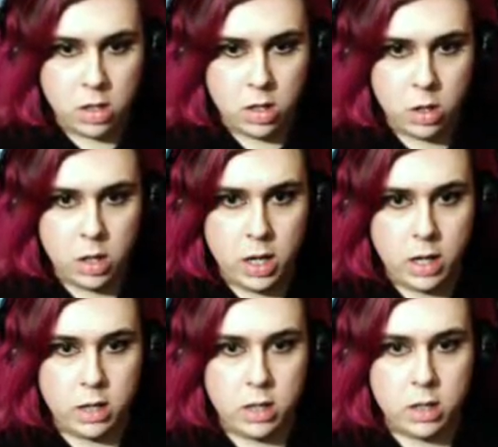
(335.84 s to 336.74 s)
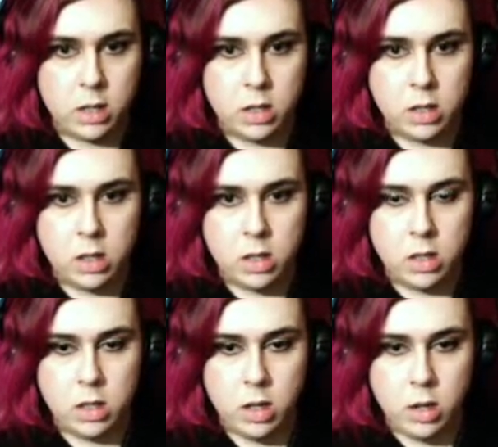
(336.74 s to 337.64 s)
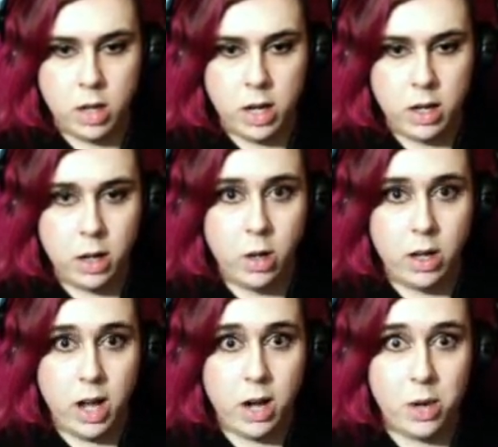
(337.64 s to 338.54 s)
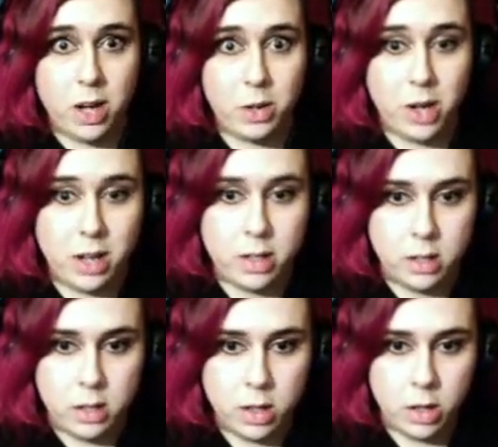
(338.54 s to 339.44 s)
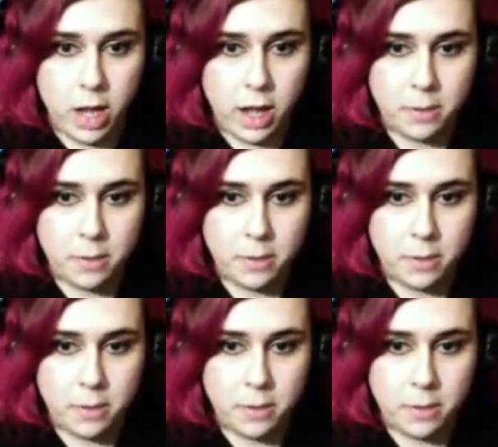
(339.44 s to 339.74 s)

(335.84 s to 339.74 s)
Oh god. Oh god. Oh god. Oh god. Oh god. Okay.